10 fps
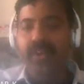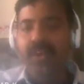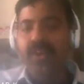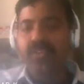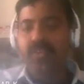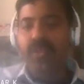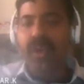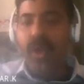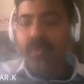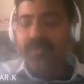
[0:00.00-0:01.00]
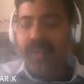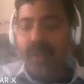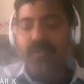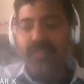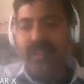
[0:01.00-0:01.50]
So now we have to
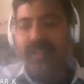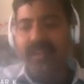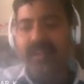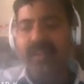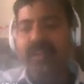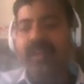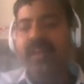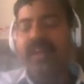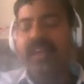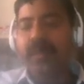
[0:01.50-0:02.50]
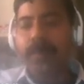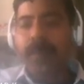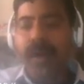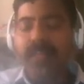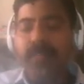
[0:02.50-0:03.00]
think is it
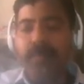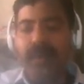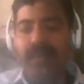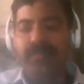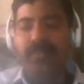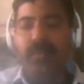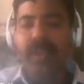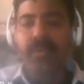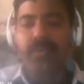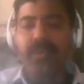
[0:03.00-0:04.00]
possible okay the question